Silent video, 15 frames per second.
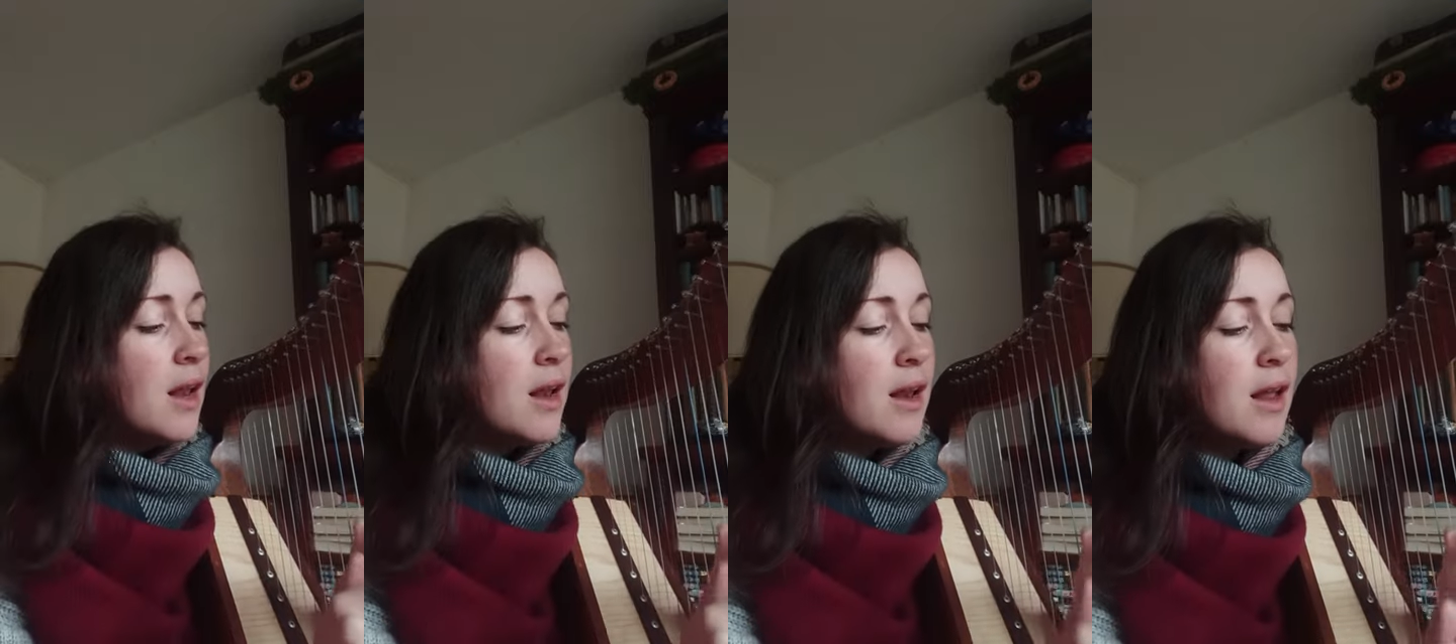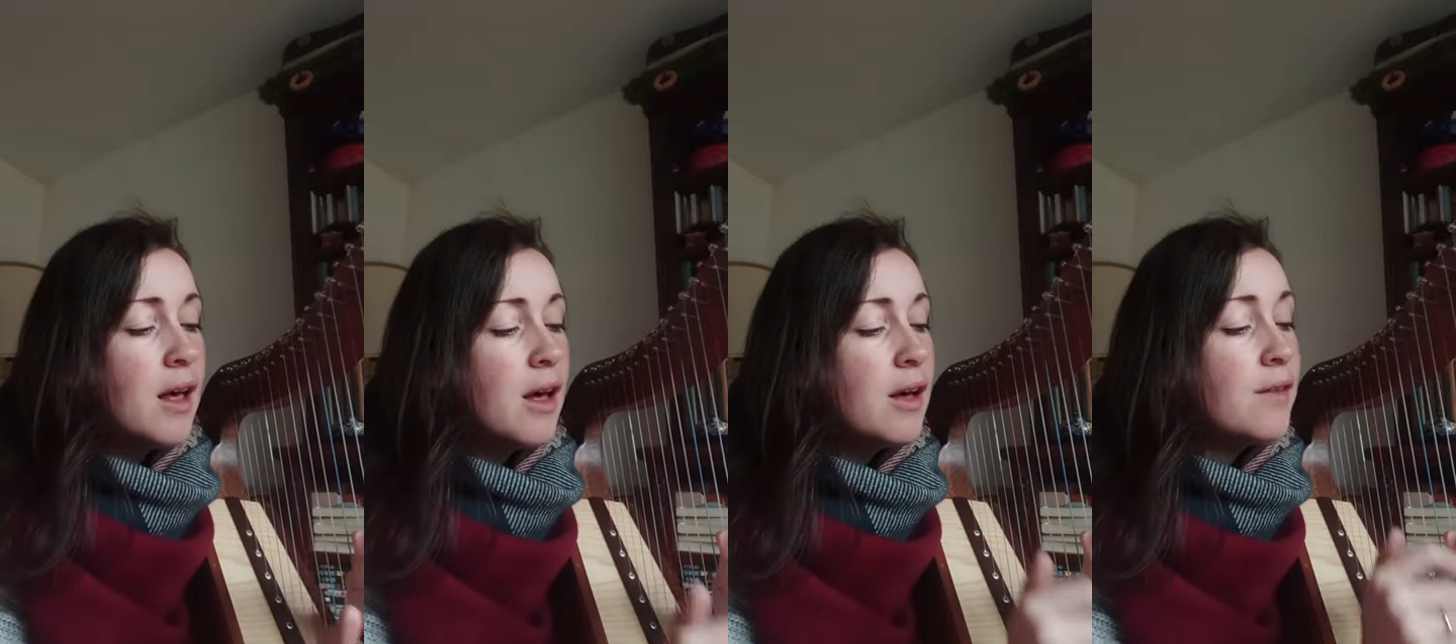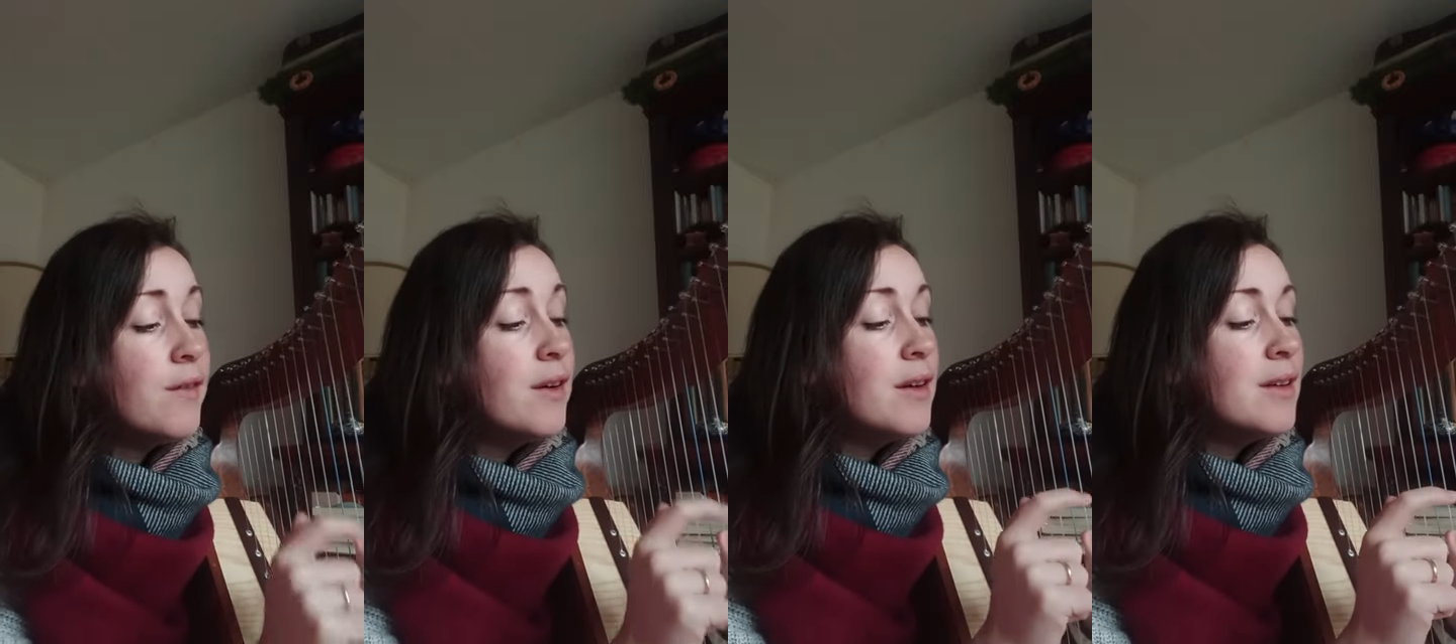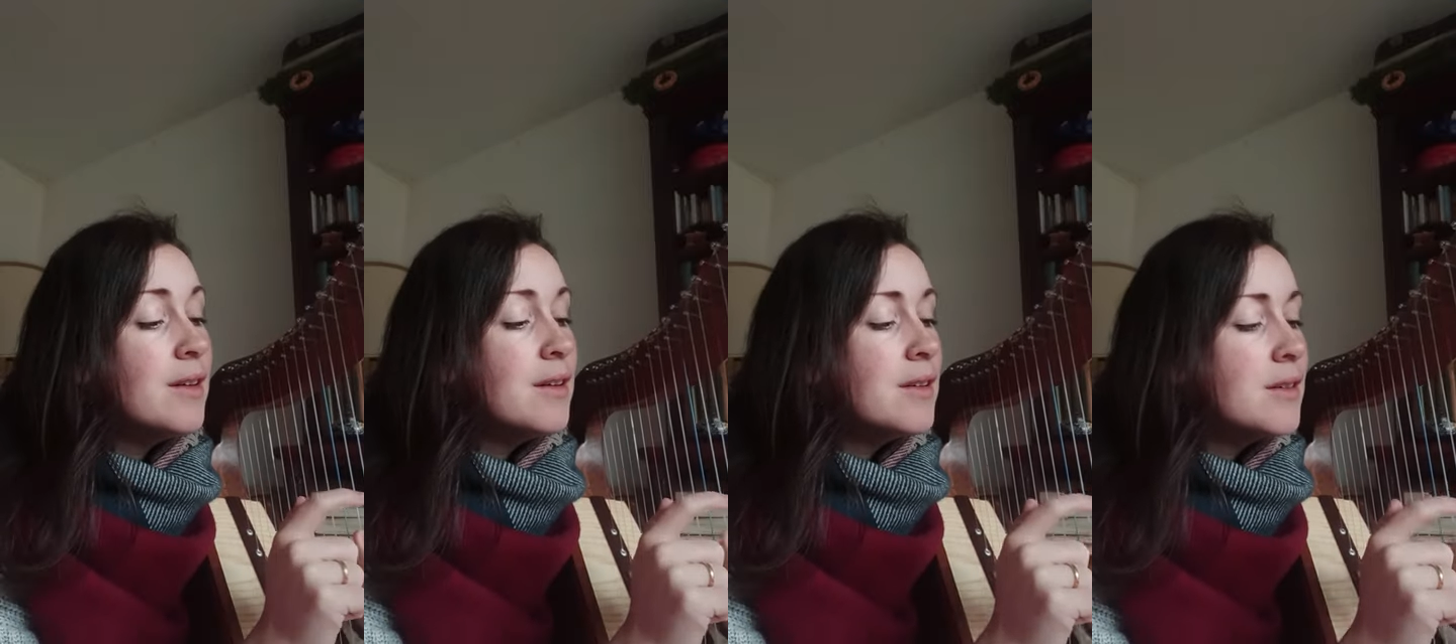
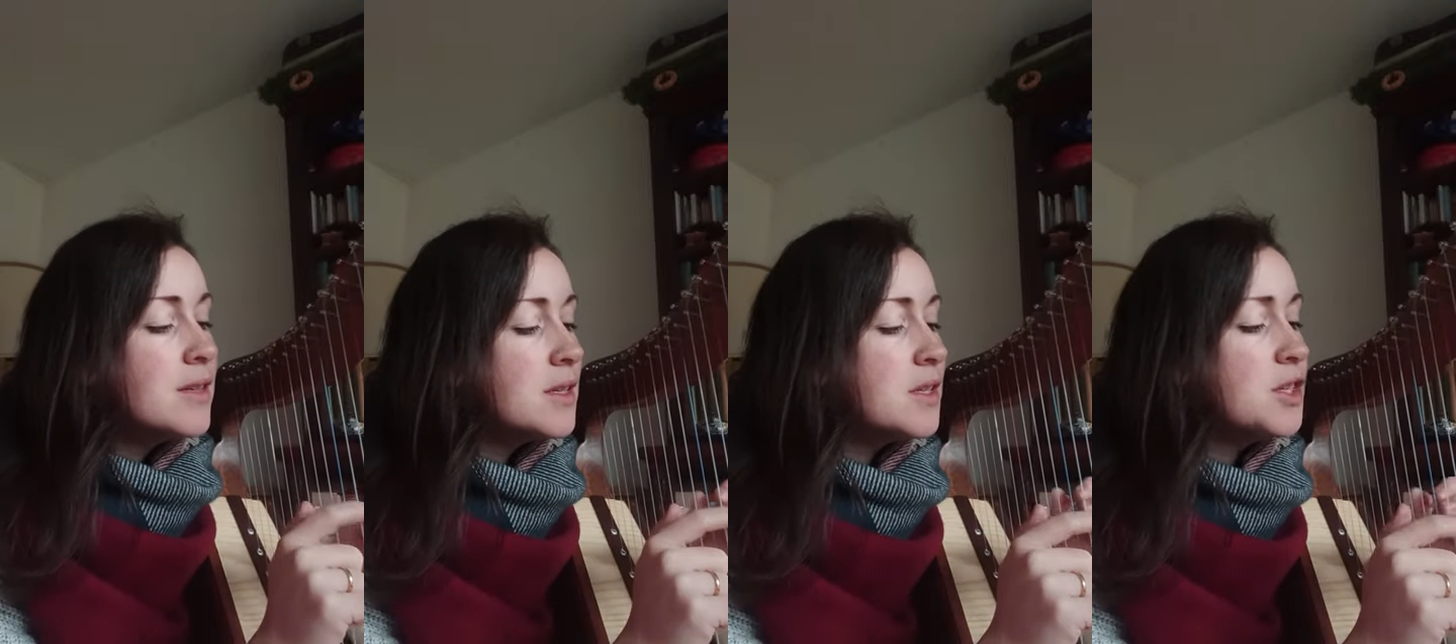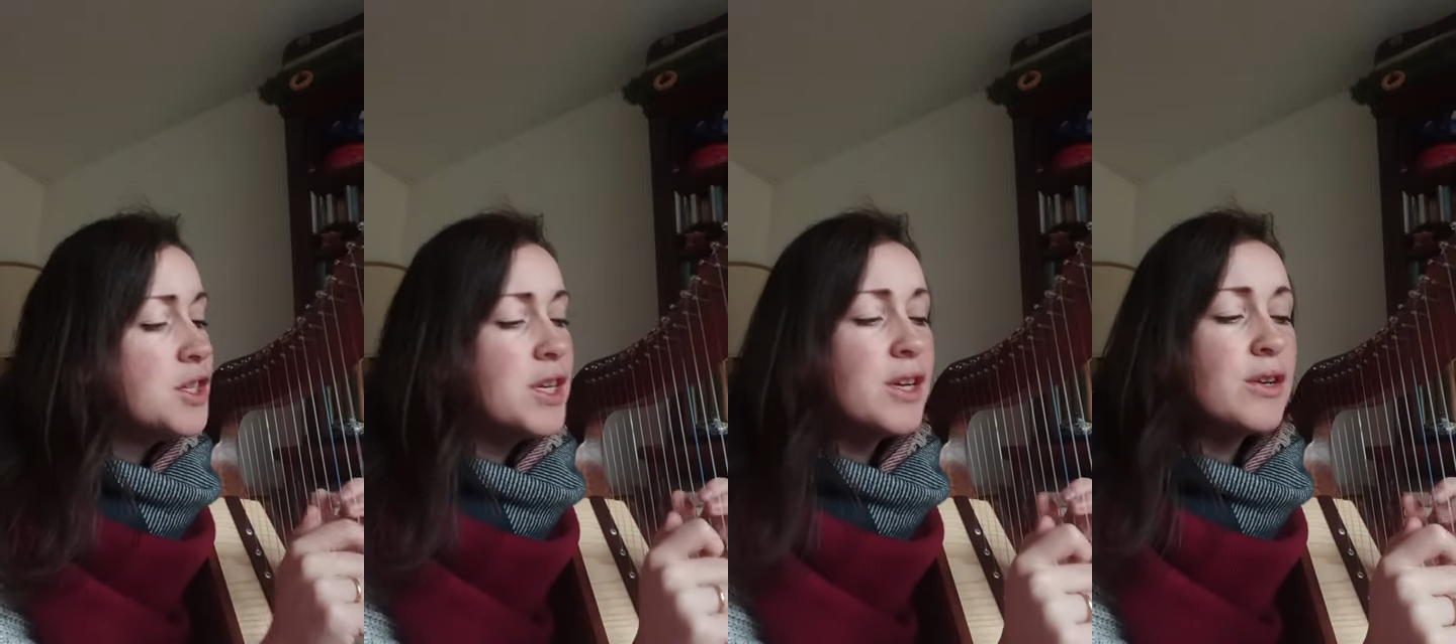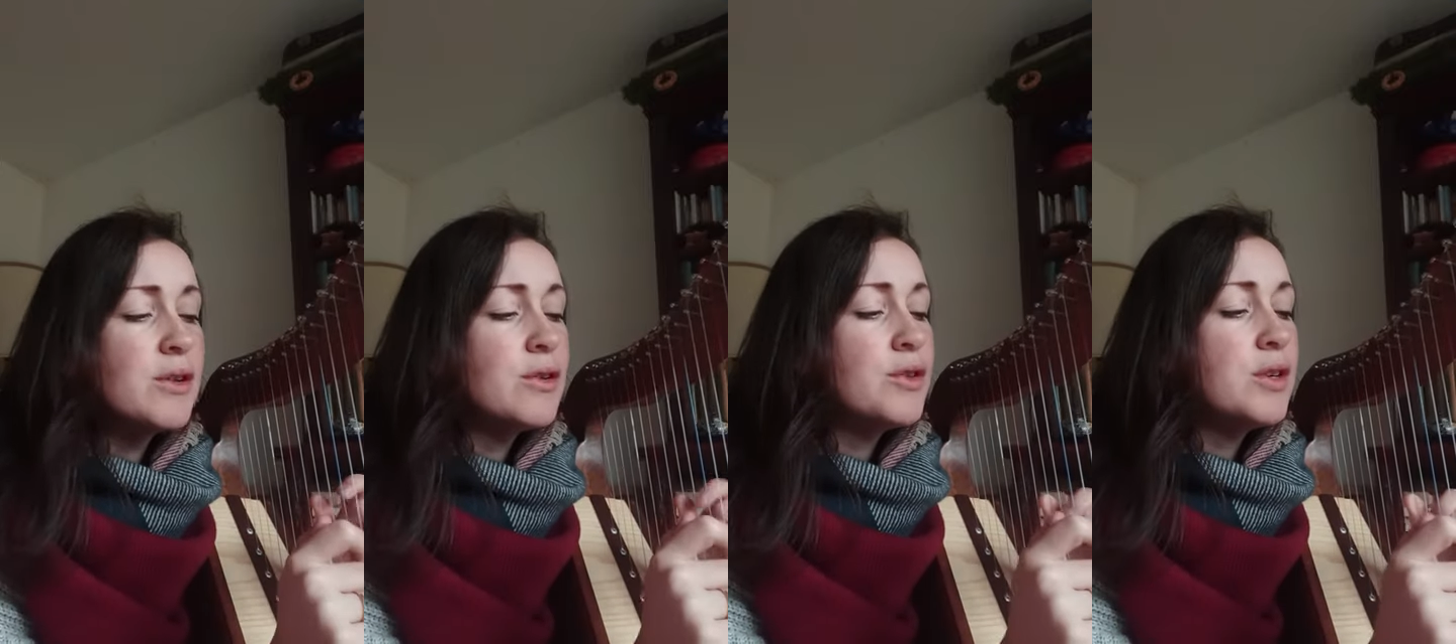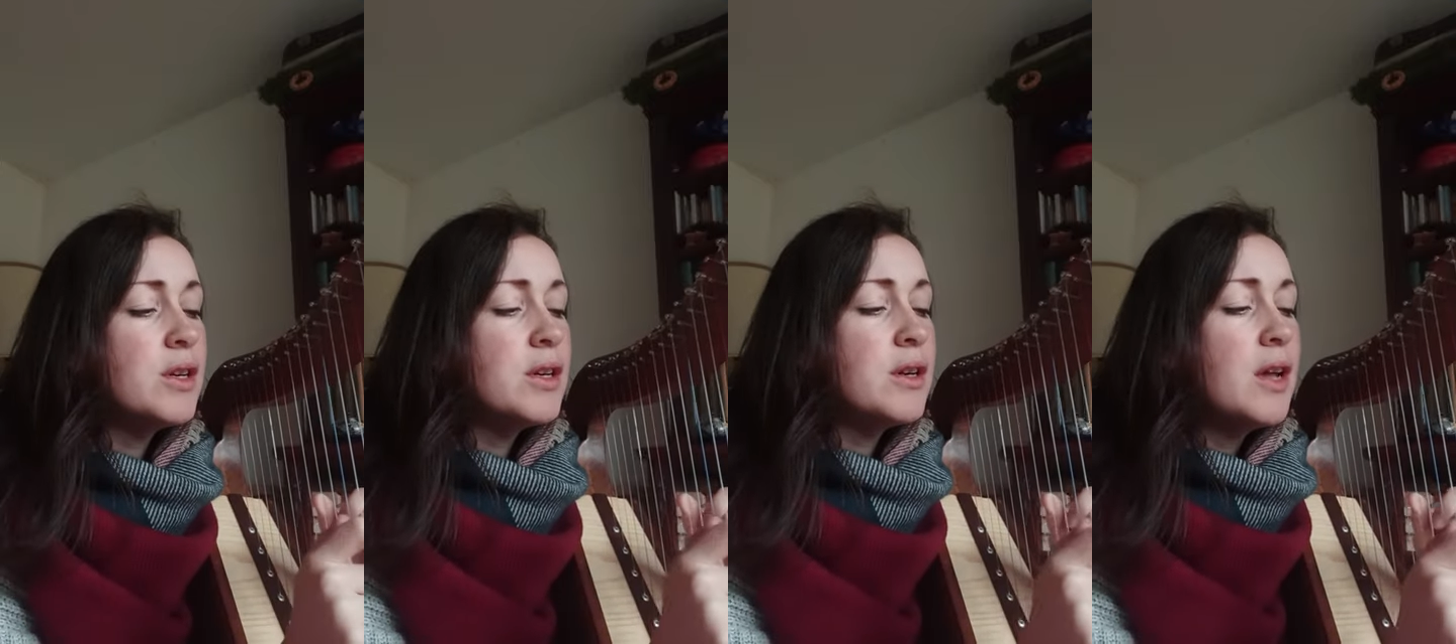Lovers and
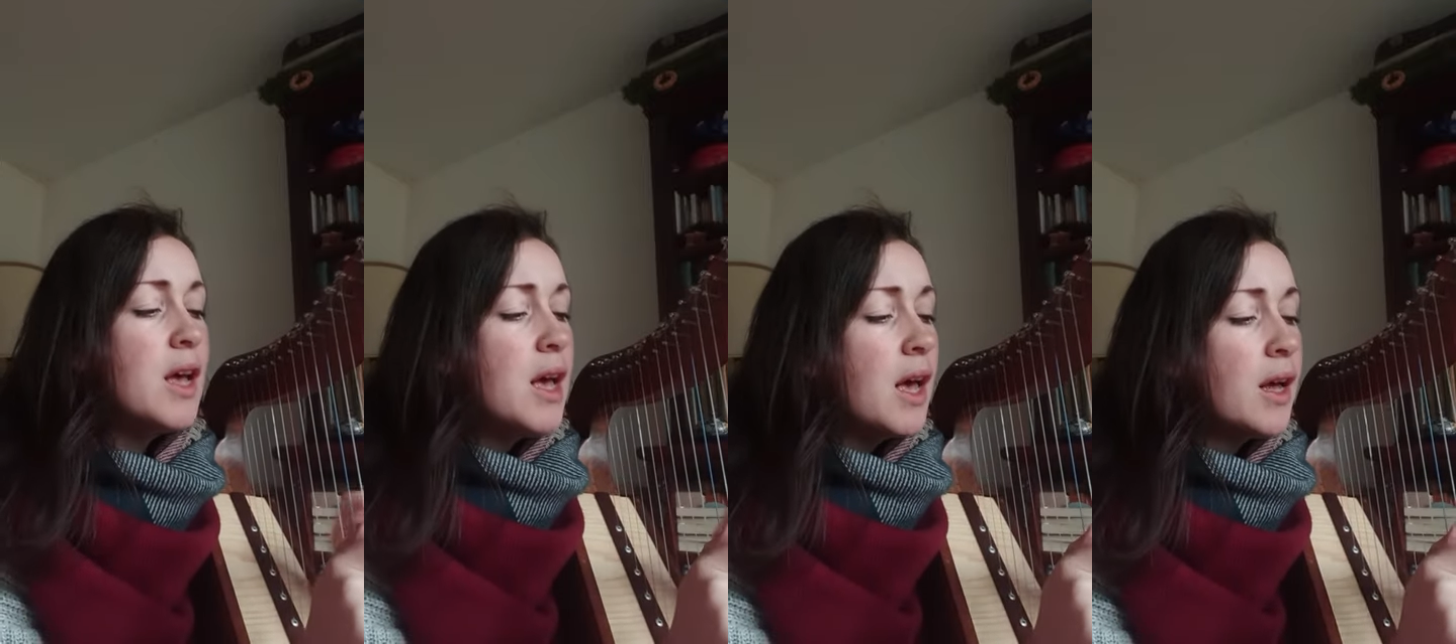children